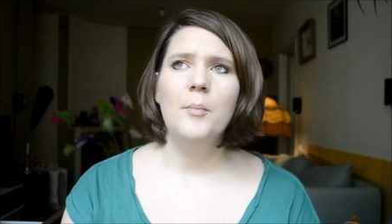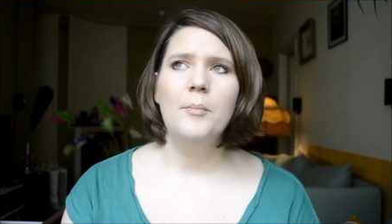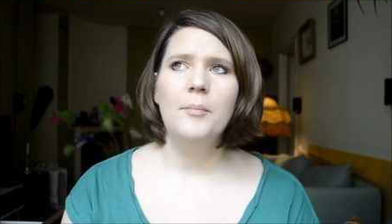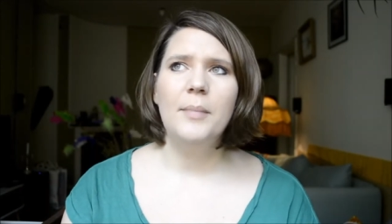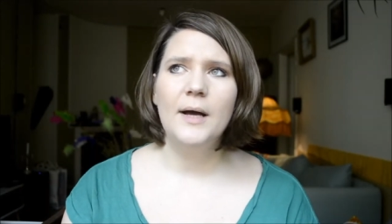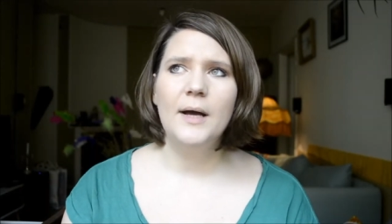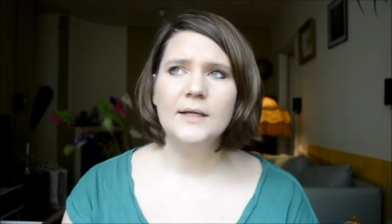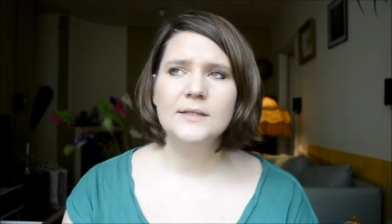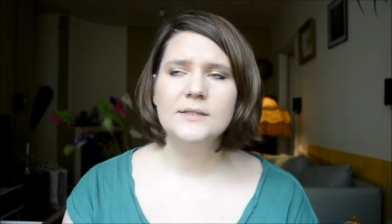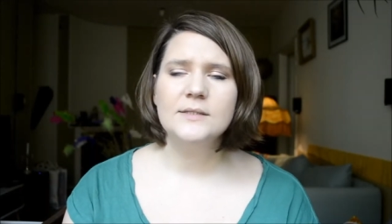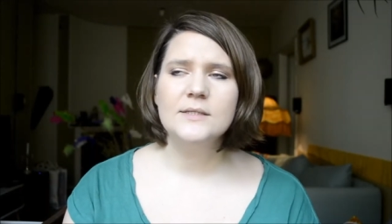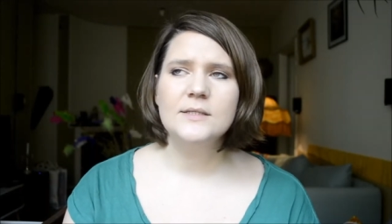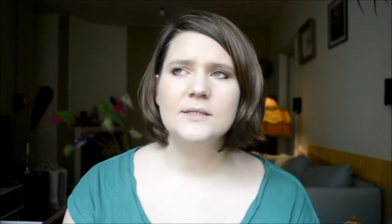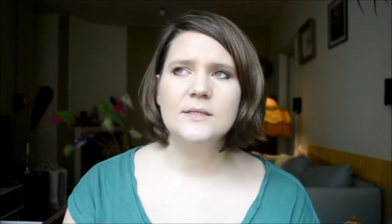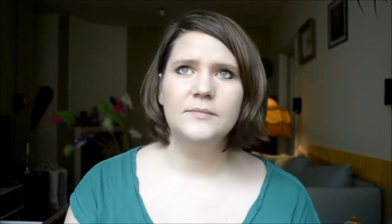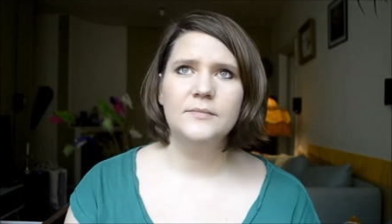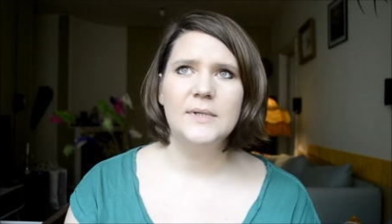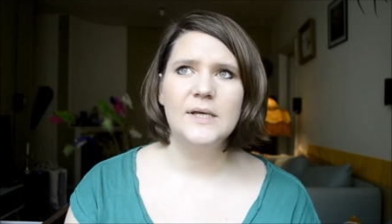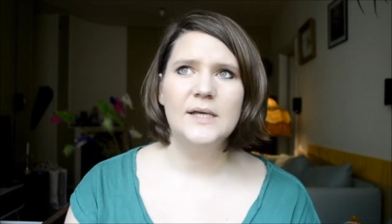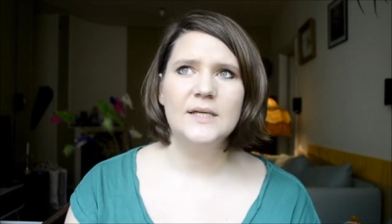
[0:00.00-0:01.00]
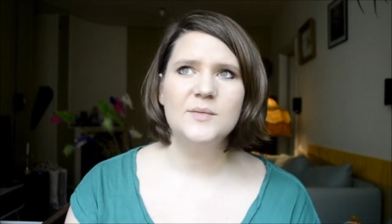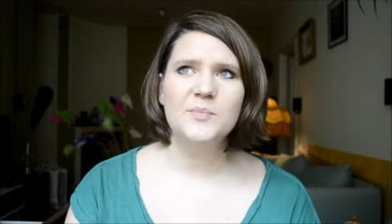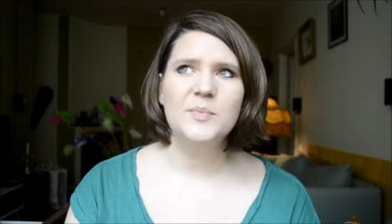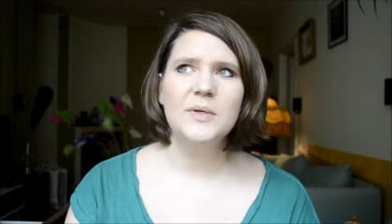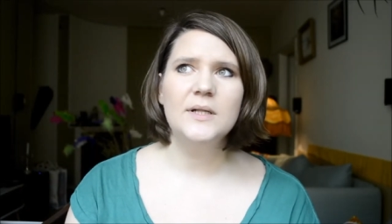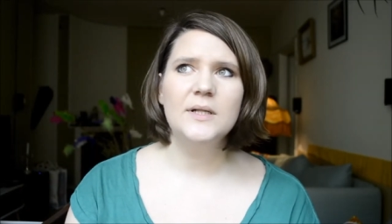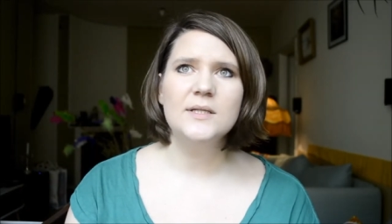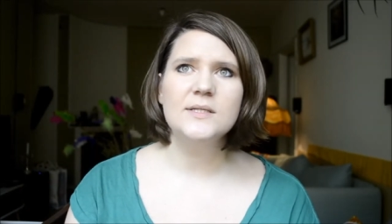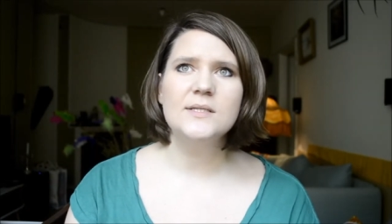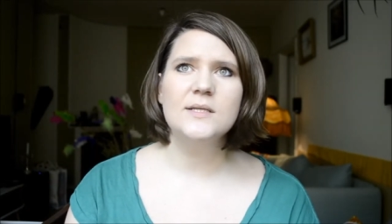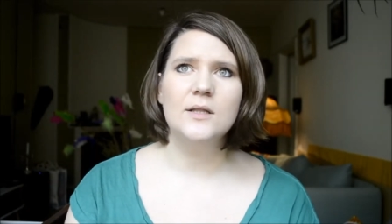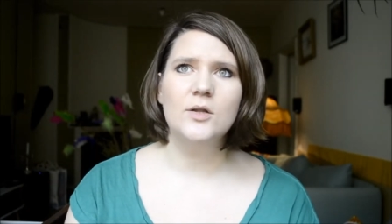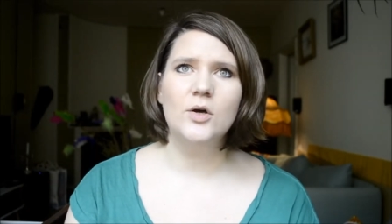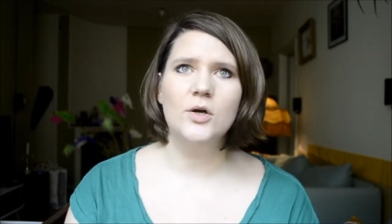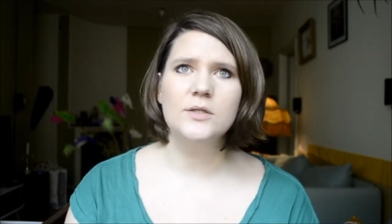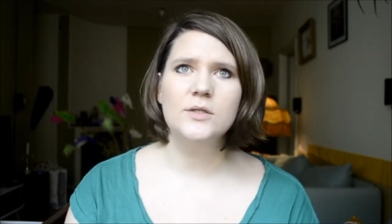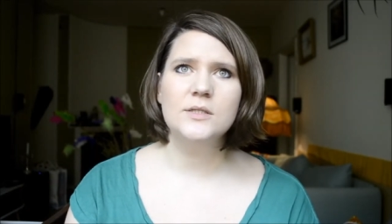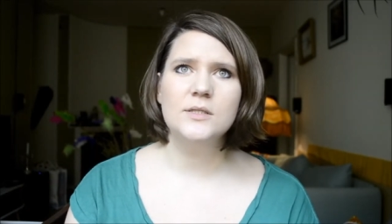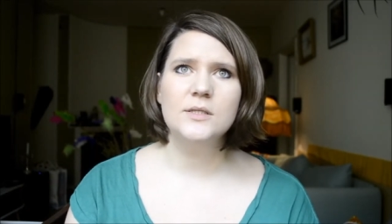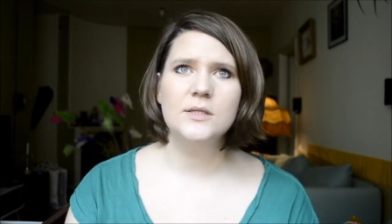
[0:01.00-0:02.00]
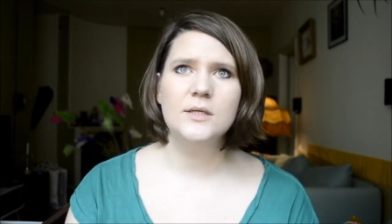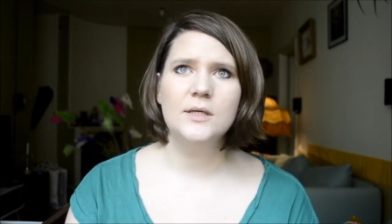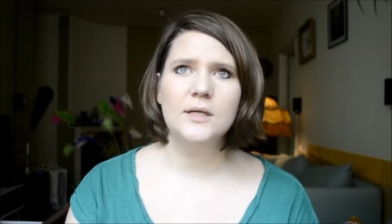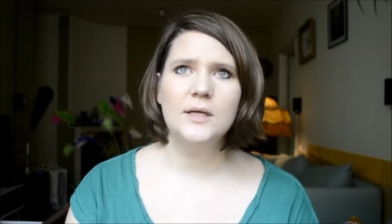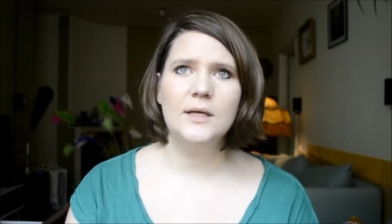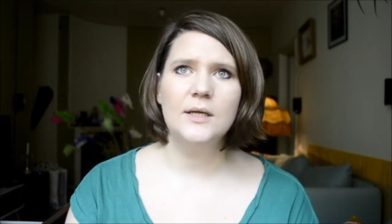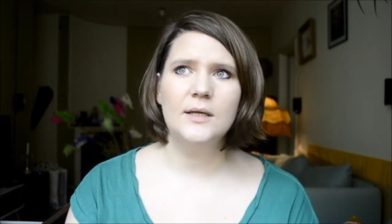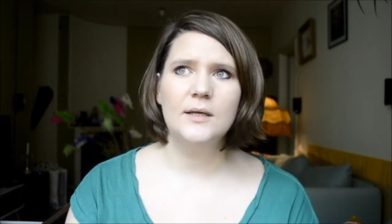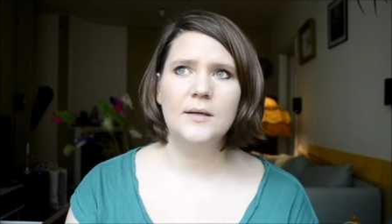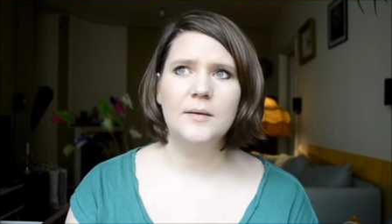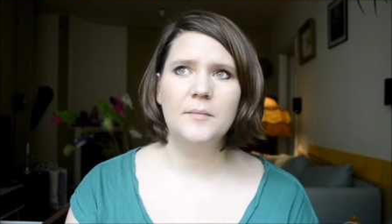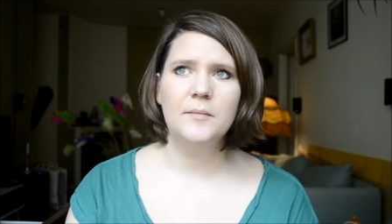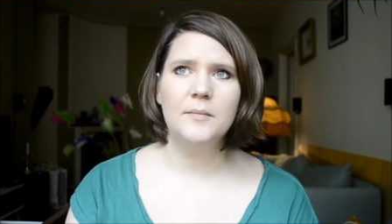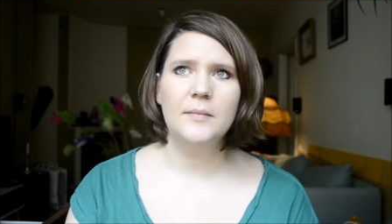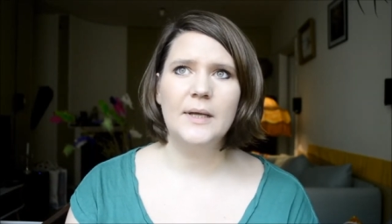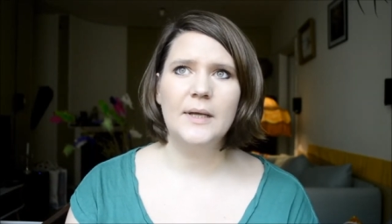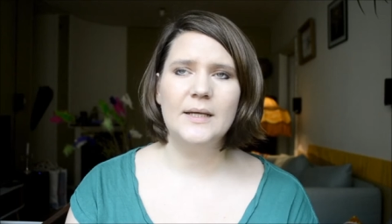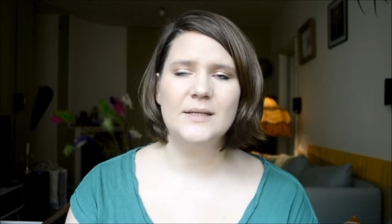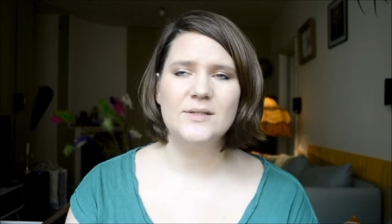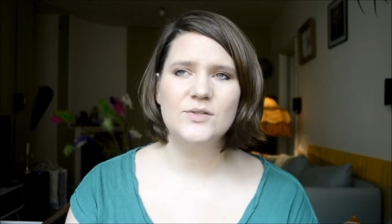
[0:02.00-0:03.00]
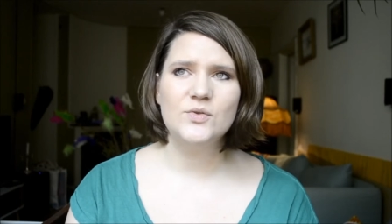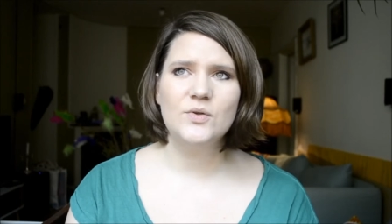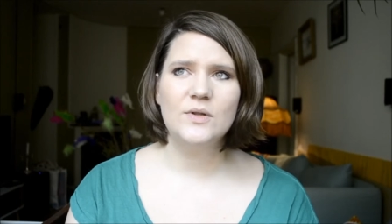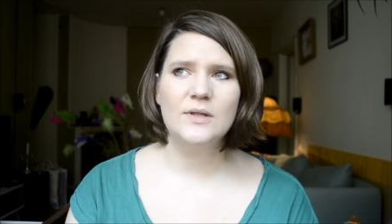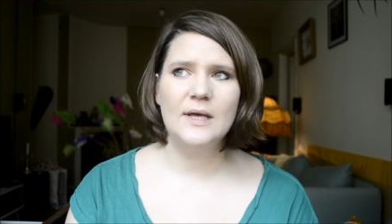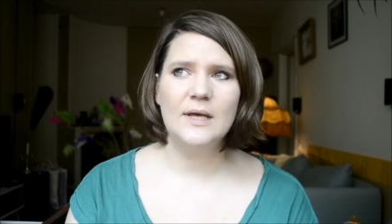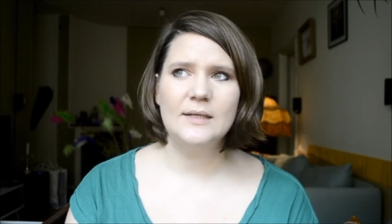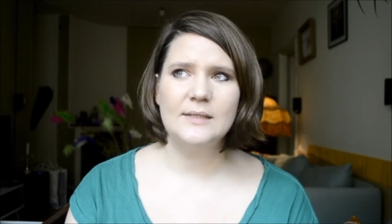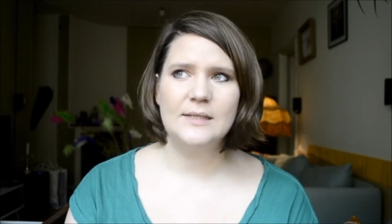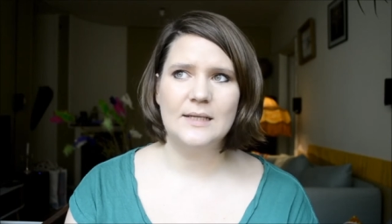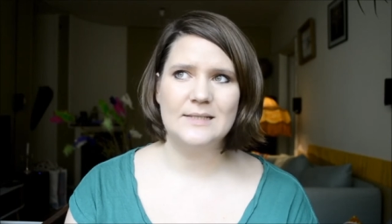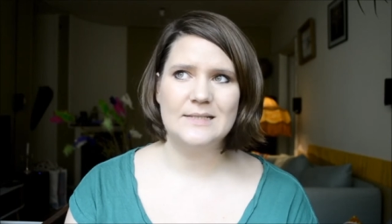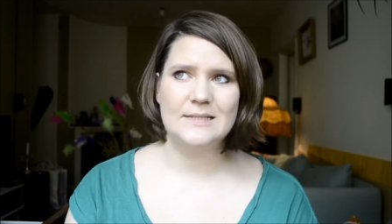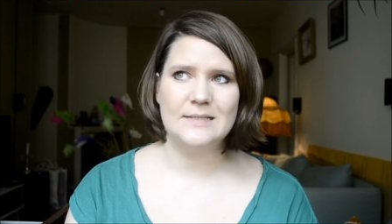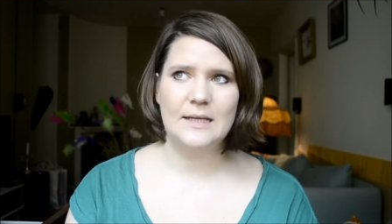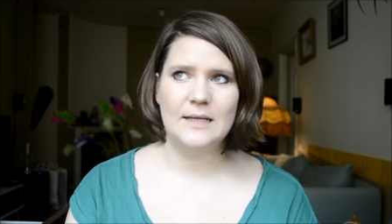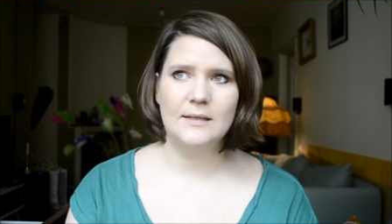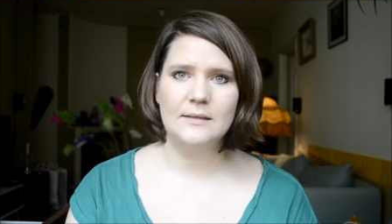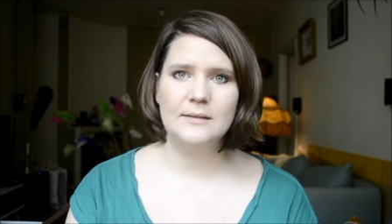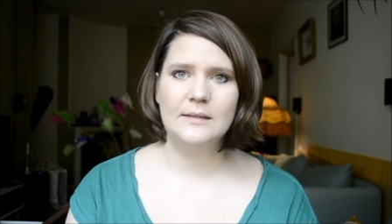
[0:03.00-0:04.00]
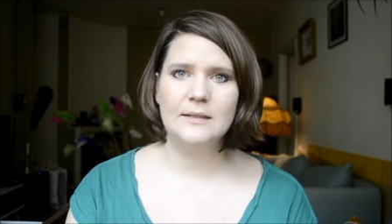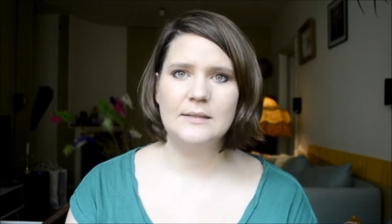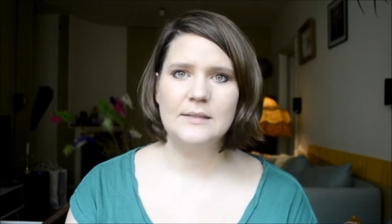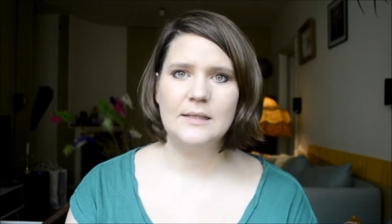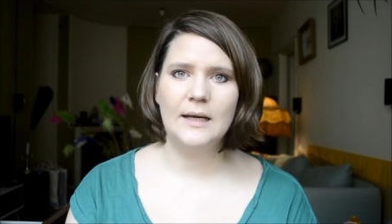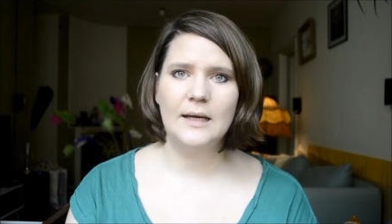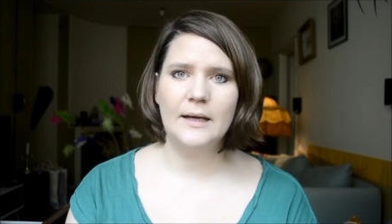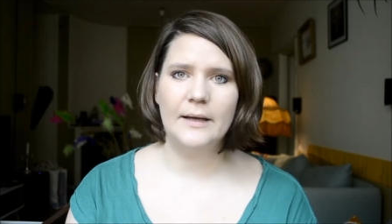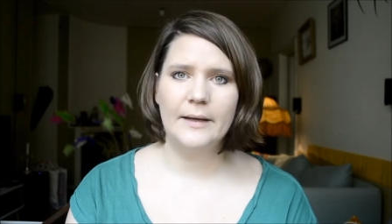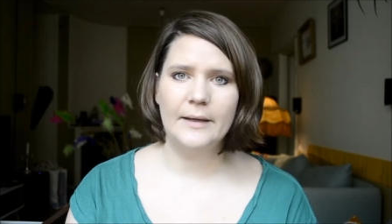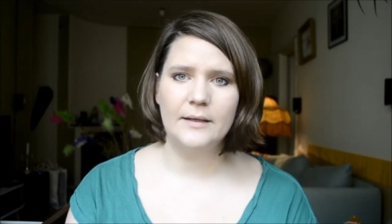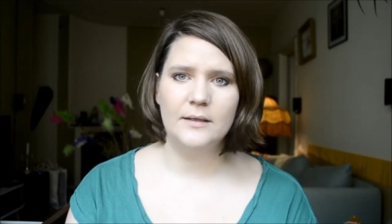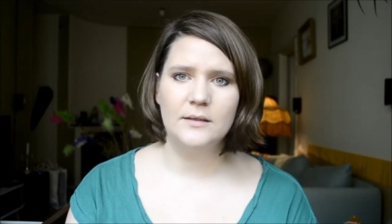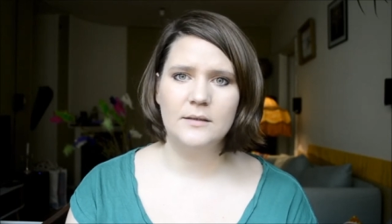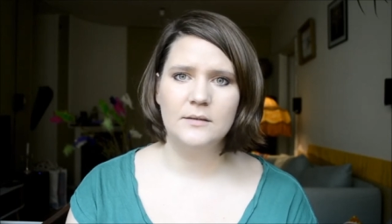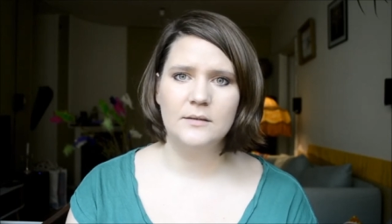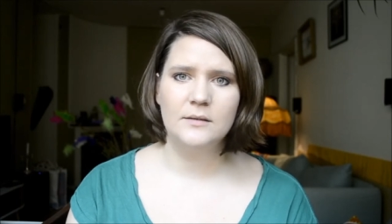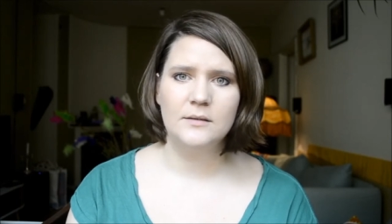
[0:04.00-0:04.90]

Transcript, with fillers: but it pills a lot, um, and to that extent that I